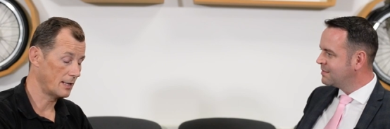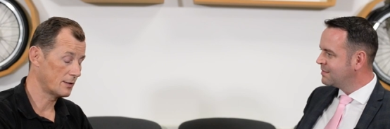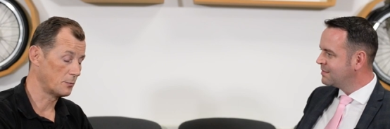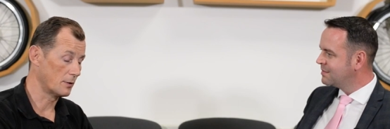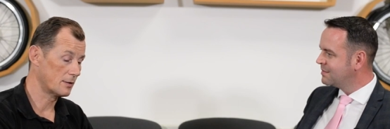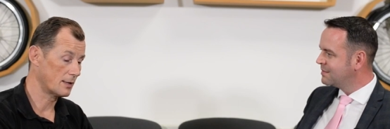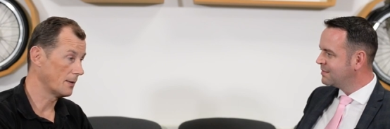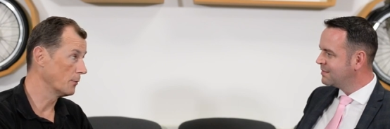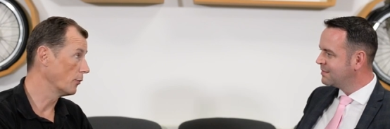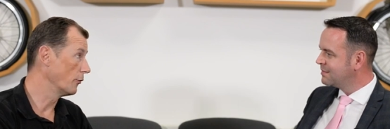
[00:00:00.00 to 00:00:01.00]
Speaker 1: desperate to
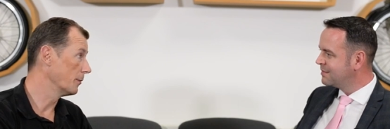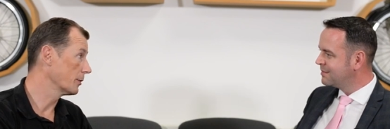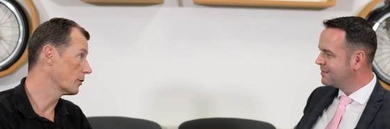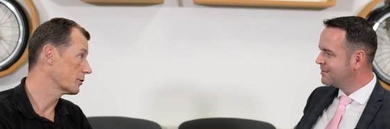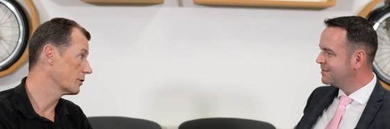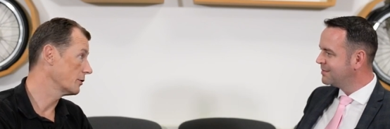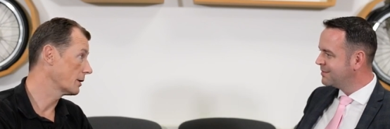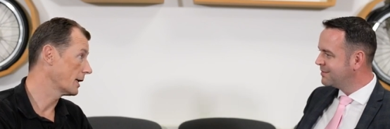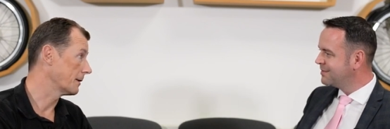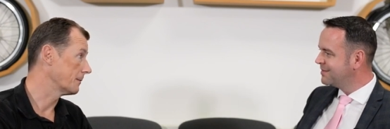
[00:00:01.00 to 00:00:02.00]
get more of them across the
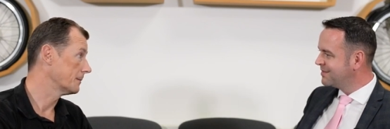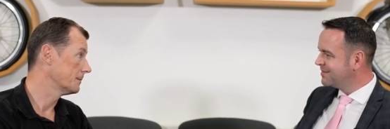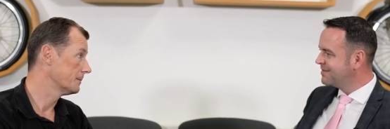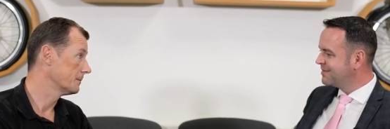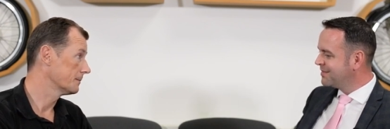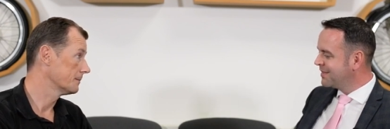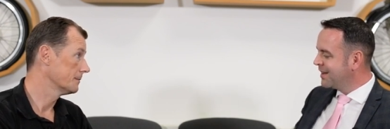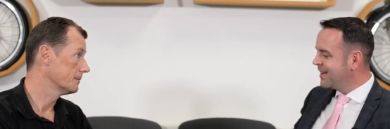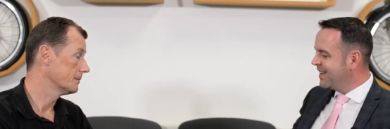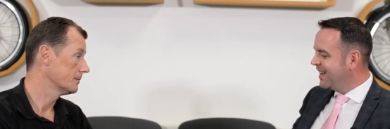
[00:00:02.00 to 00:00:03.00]
UK.
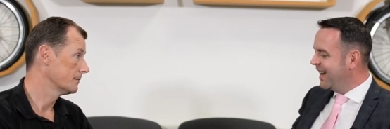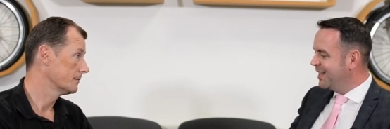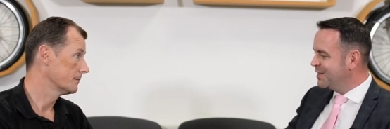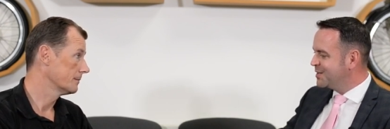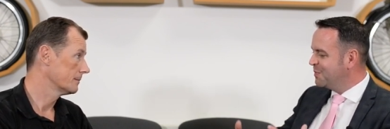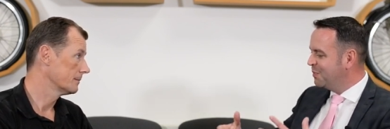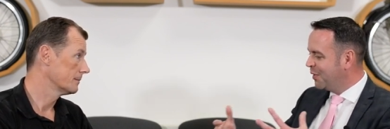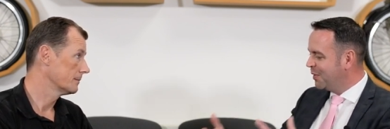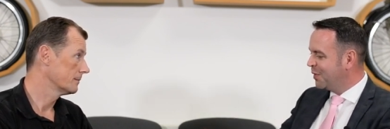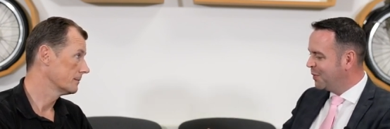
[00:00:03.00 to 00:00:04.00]
Speaker 2: And
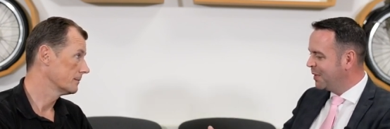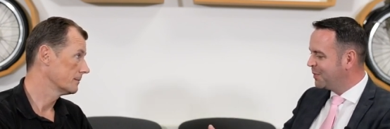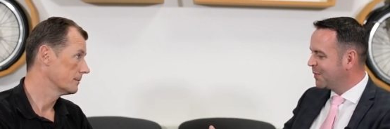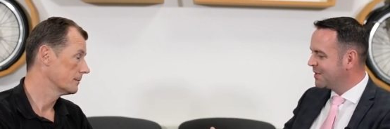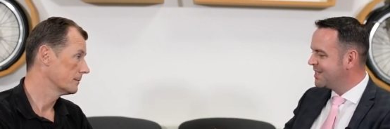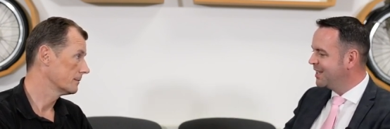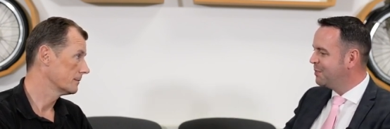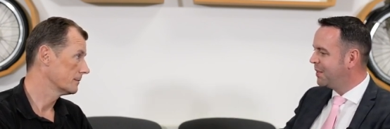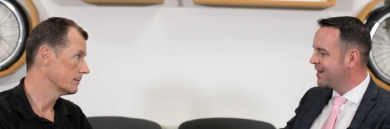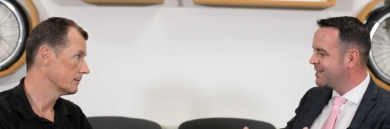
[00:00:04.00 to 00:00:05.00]
more and more people will see
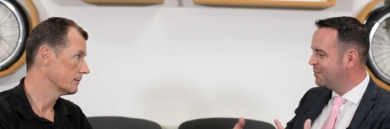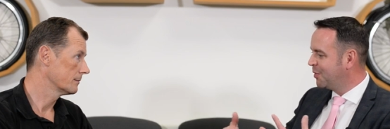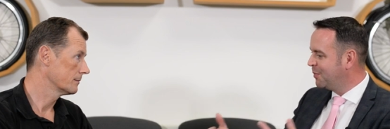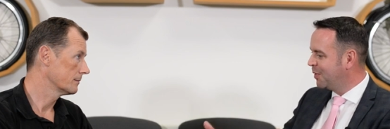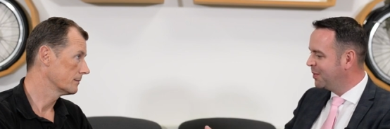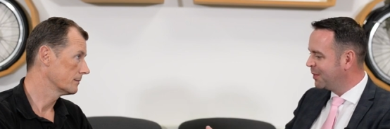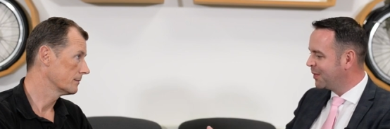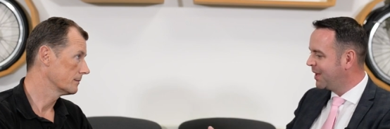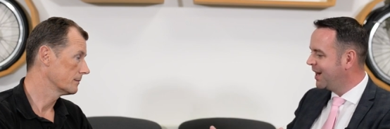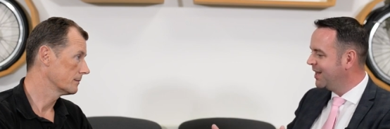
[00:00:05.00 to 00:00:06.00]
your bikes, more and more people
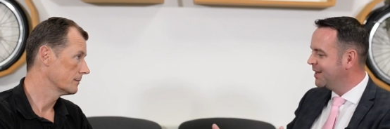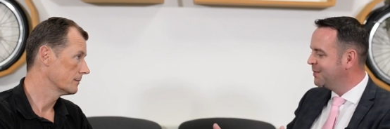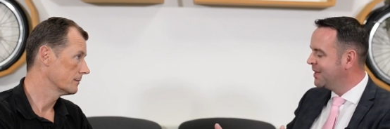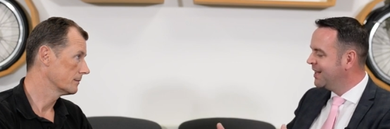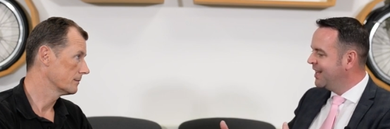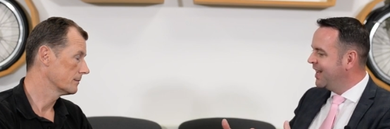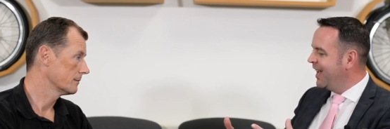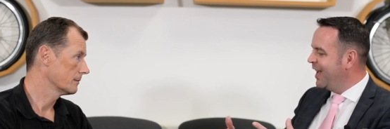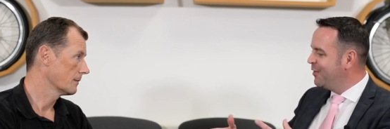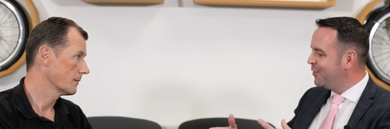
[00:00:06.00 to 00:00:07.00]
will hire them.
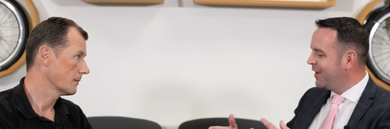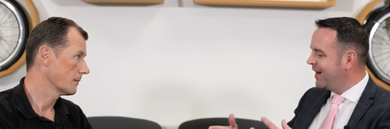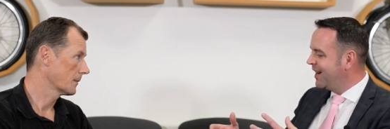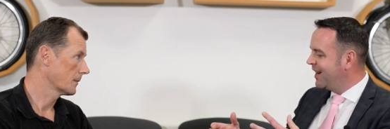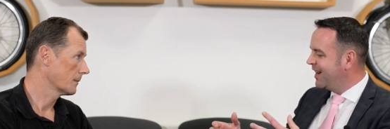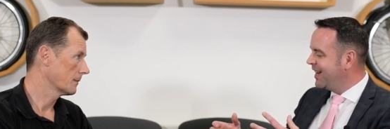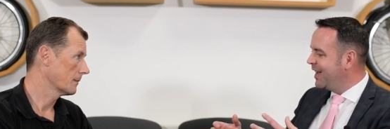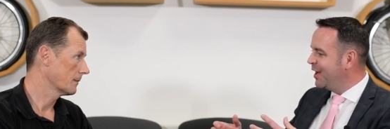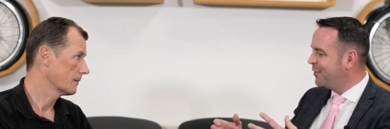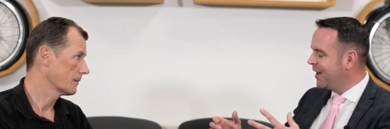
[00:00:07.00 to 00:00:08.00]
If, uh,
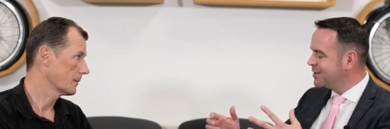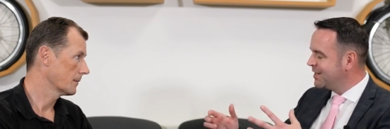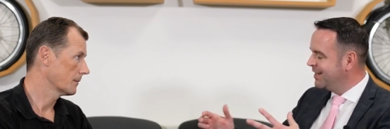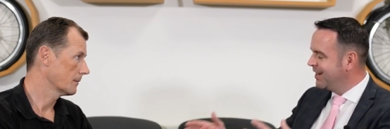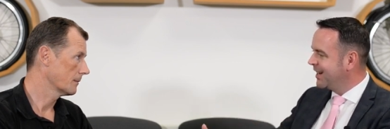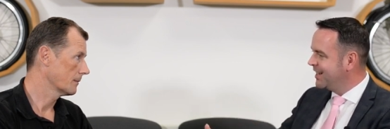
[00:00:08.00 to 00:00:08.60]
if I was a young